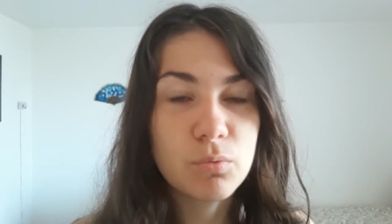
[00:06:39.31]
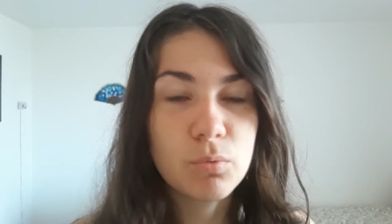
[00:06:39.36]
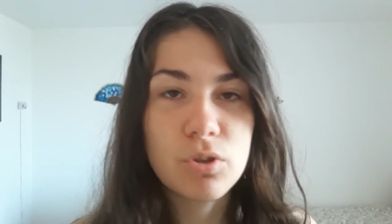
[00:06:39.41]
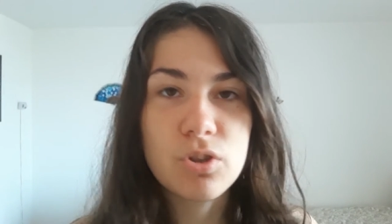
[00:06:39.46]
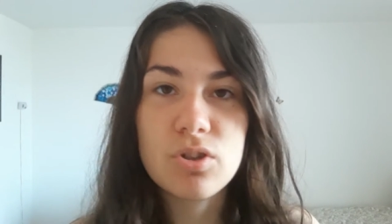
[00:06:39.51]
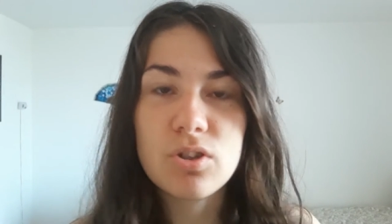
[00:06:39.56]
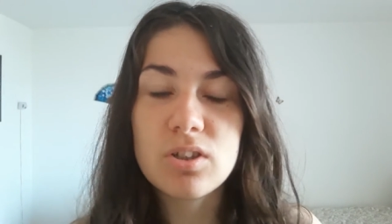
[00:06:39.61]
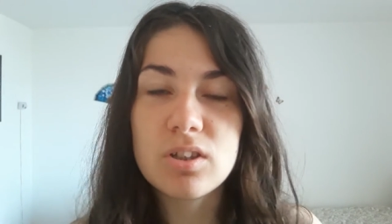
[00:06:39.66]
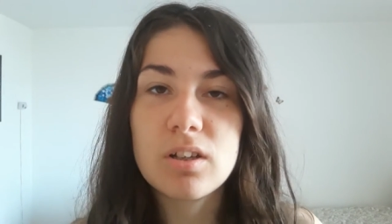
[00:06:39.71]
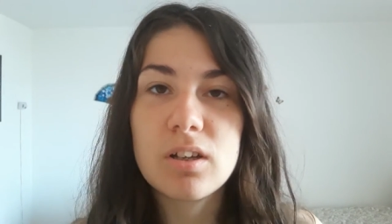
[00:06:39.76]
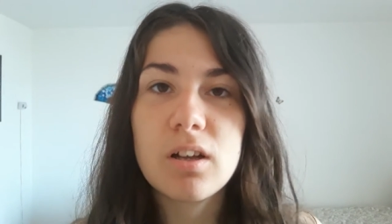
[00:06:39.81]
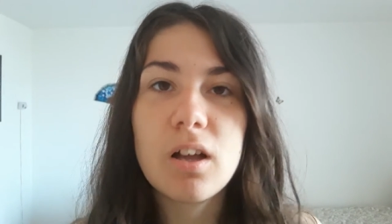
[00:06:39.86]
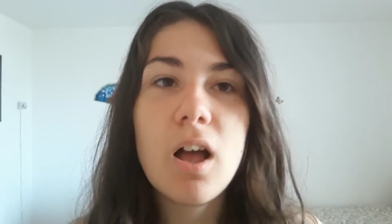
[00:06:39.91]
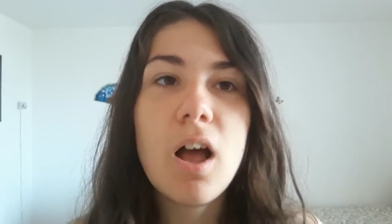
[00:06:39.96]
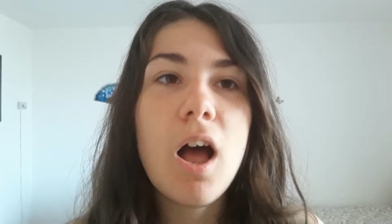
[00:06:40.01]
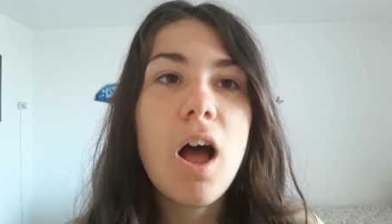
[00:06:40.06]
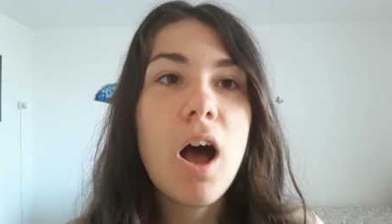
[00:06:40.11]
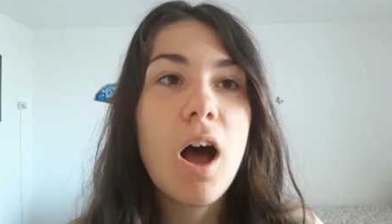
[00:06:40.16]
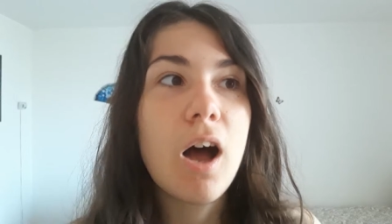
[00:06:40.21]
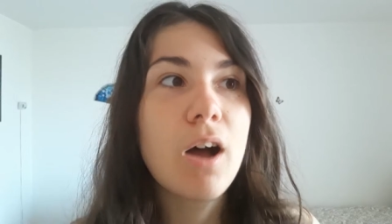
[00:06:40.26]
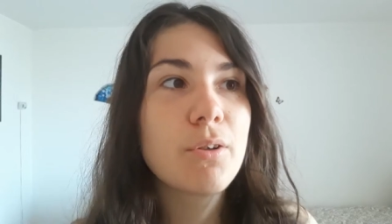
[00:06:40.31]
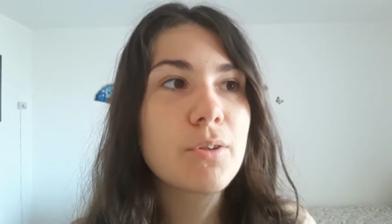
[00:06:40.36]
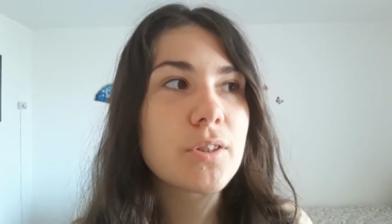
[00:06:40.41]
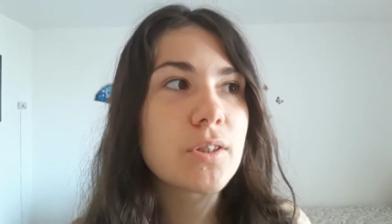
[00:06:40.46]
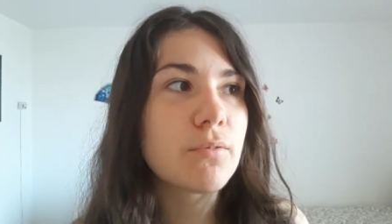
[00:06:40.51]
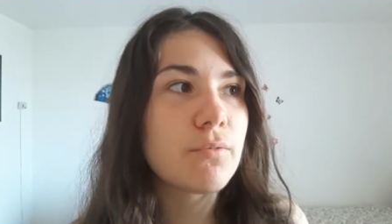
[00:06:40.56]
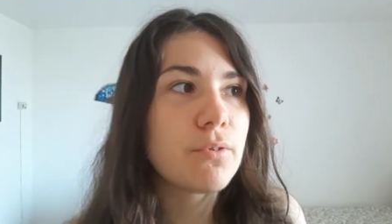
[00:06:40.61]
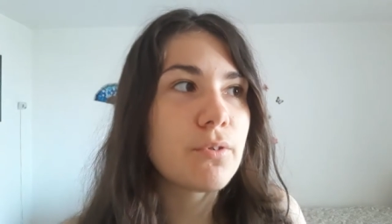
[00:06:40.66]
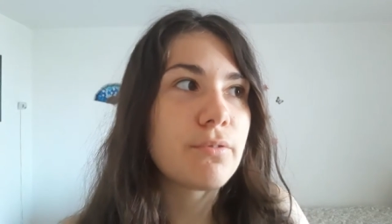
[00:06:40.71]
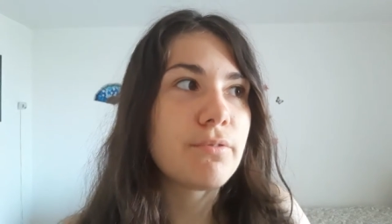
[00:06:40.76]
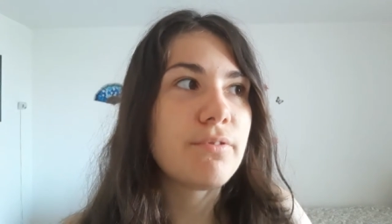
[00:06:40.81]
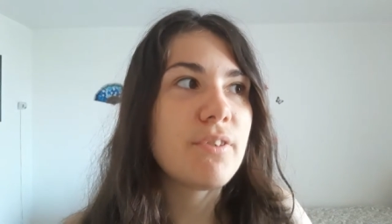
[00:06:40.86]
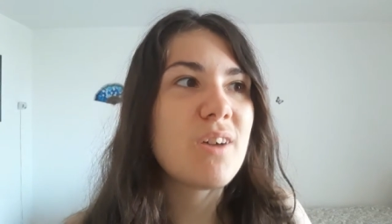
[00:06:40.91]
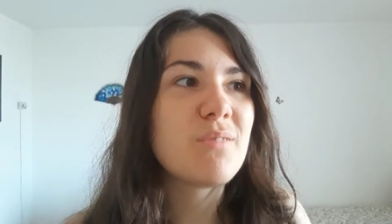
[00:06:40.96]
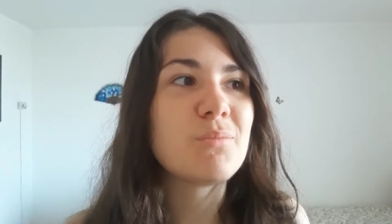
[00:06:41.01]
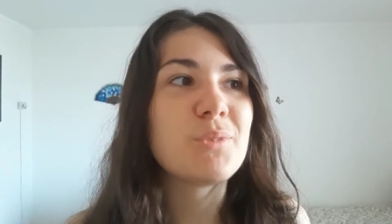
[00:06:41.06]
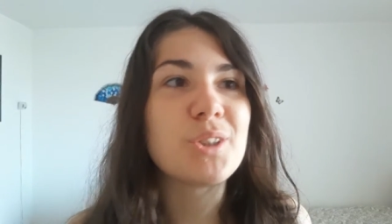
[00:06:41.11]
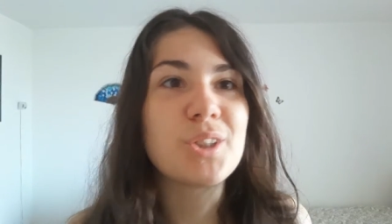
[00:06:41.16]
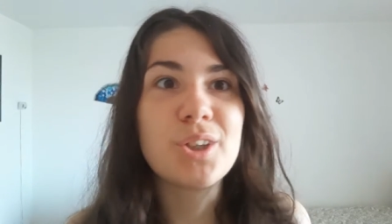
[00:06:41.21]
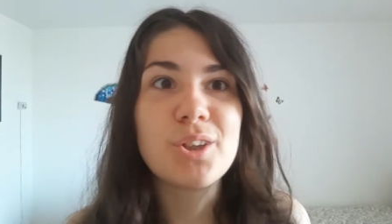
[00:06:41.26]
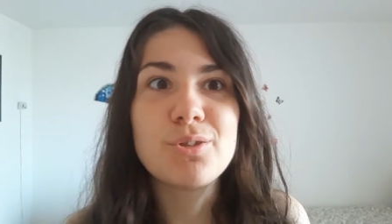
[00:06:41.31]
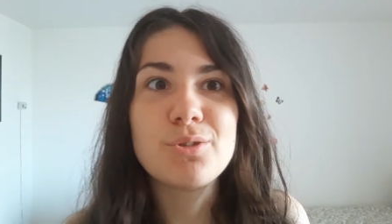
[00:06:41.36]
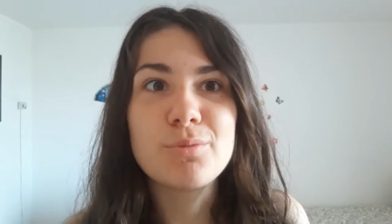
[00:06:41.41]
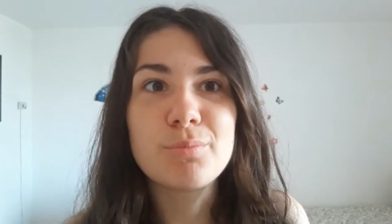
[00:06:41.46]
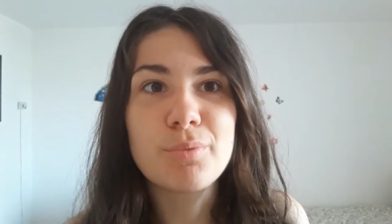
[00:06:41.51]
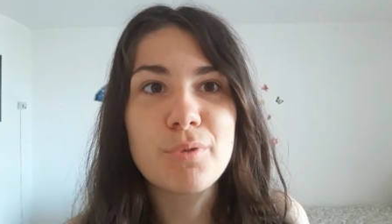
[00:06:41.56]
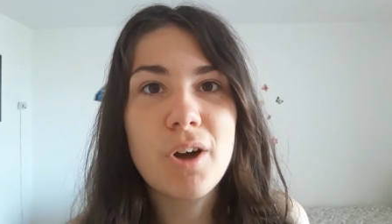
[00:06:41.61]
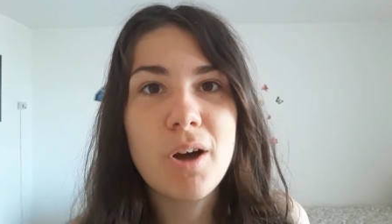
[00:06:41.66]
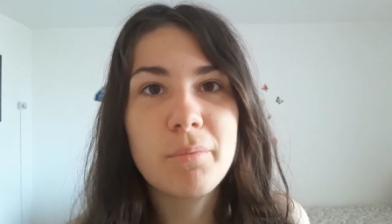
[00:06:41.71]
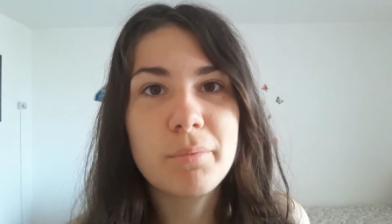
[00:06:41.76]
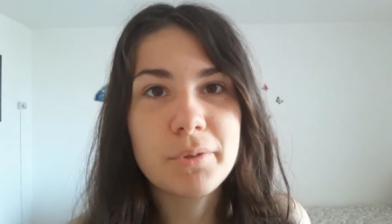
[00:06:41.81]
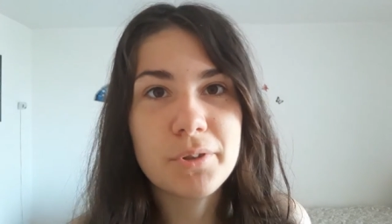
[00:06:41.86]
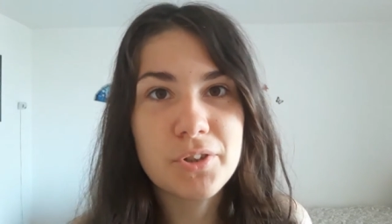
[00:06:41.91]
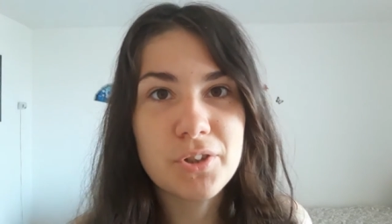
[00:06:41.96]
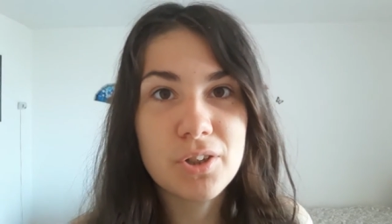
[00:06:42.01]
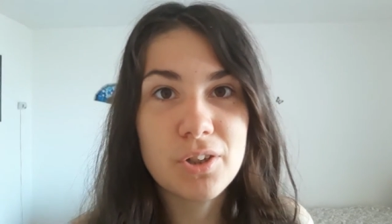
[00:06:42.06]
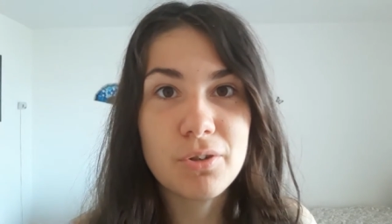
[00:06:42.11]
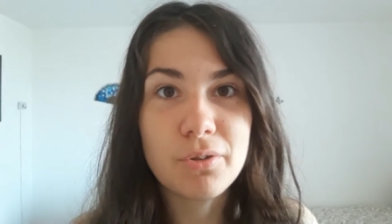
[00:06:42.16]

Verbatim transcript: which is the house of your family and your property,